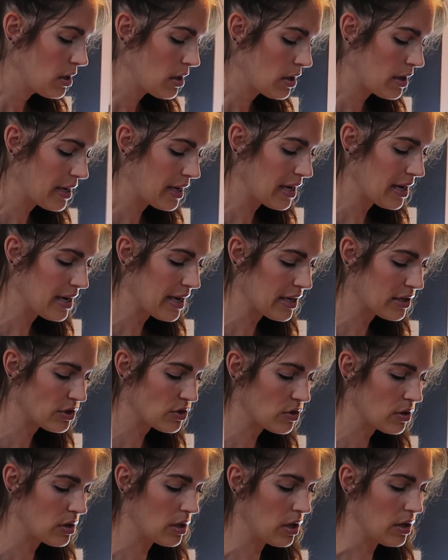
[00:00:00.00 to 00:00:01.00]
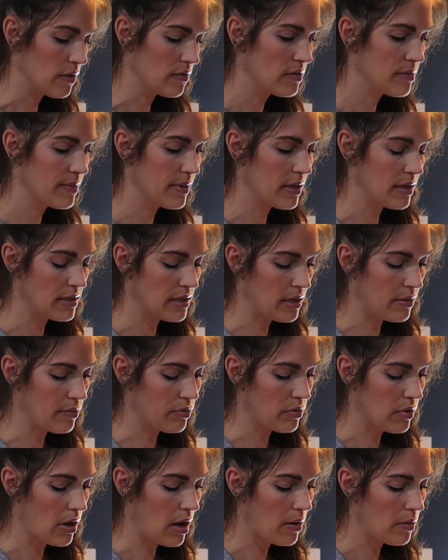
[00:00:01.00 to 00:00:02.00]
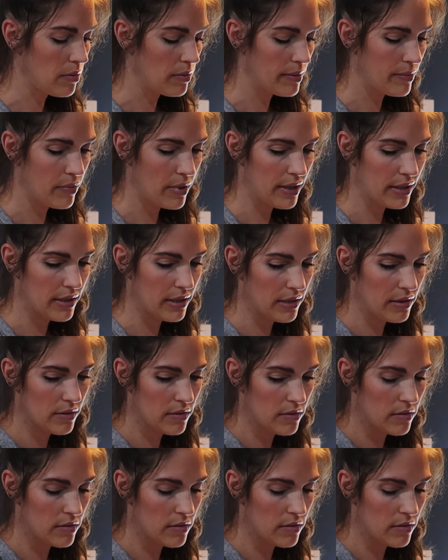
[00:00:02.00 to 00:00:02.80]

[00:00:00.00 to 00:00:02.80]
And I got extra gloves because I'll probably break these.